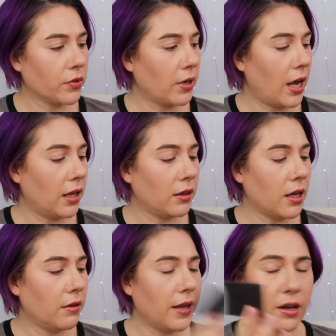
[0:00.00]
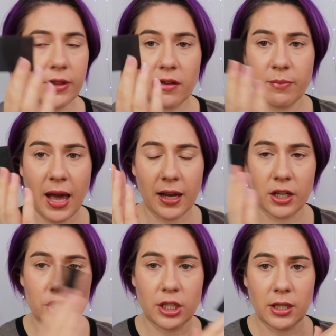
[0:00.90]
Okay, I love how they've
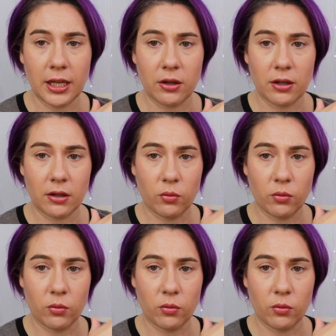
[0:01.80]
packaged it like